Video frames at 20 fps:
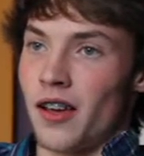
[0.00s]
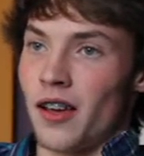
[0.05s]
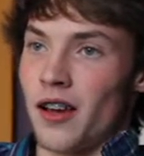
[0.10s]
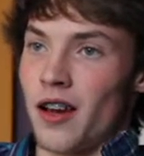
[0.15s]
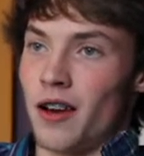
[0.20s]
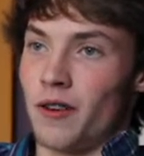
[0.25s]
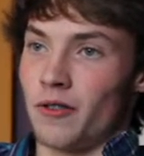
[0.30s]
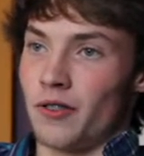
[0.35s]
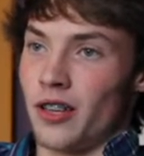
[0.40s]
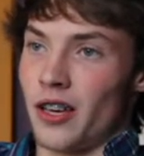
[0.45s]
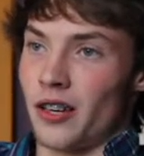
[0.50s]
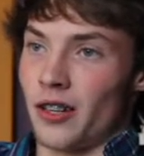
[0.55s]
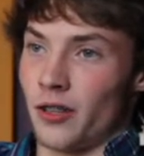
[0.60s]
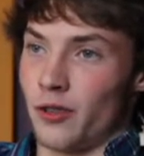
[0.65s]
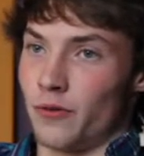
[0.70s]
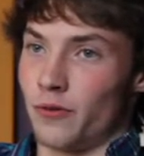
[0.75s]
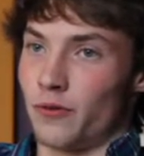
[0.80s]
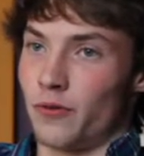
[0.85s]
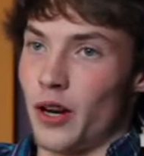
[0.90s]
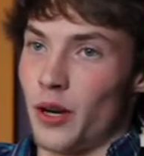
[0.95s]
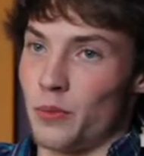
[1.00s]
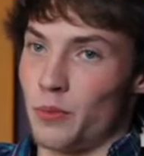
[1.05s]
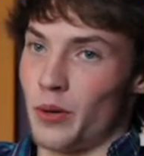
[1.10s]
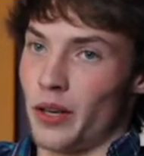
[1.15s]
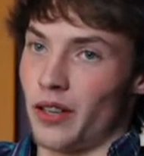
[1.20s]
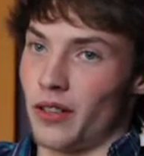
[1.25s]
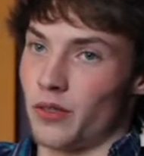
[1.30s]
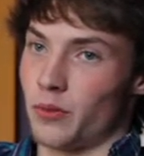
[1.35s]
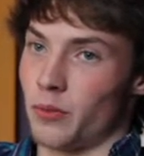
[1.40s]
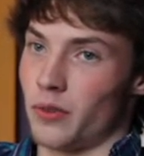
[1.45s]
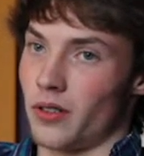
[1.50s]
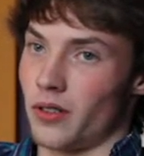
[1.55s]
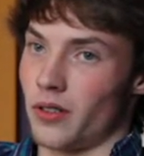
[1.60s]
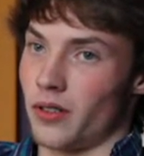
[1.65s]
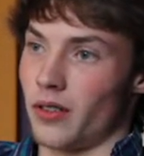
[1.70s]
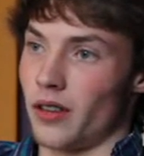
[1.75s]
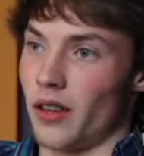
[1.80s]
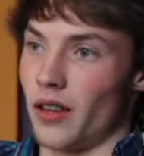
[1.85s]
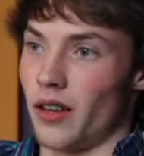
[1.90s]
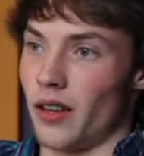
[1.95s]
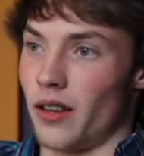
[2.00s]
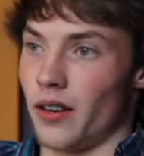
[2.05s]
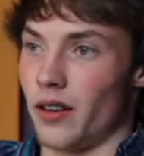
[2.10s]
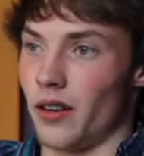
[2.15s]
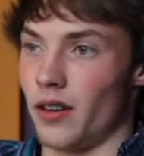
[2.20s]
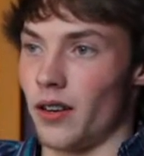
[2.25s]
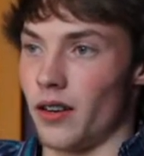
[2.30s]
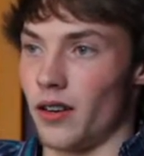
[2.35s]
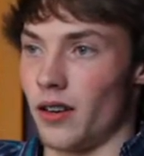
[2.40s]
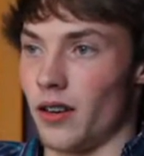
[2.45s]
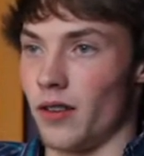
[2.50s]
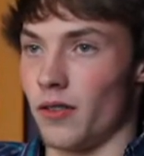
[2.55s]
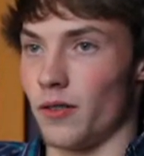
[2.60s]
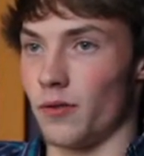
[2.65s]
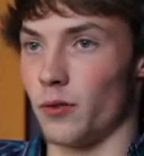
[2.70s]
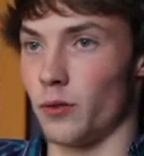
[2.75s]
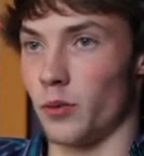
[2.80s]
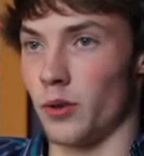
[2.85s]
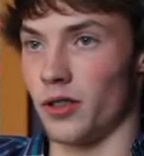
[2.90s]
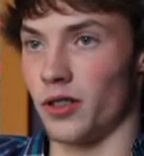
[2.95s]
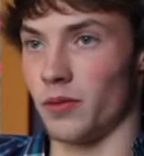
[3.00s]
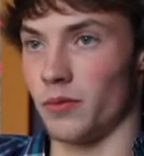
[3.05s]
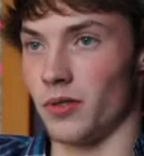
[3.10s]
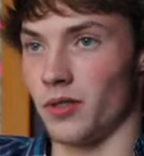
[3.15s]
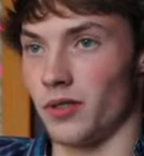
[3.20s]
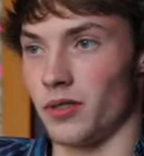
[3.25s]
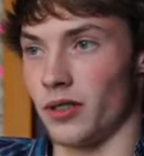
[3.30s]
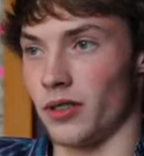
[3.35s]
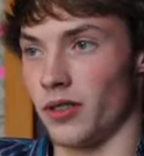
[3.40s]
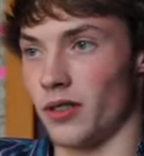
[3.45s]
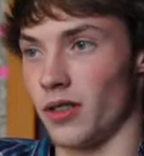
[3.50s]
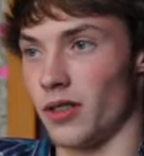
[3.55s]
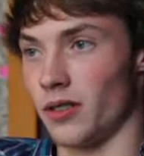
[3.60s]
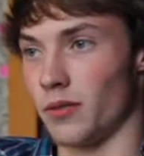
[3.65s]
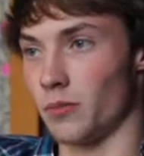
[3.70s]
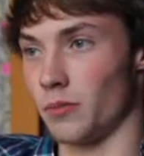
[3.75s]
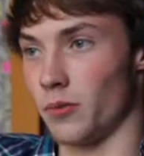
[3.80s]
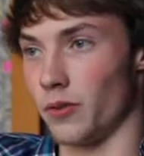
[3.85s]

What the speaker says: had a good friend base on the football team this year.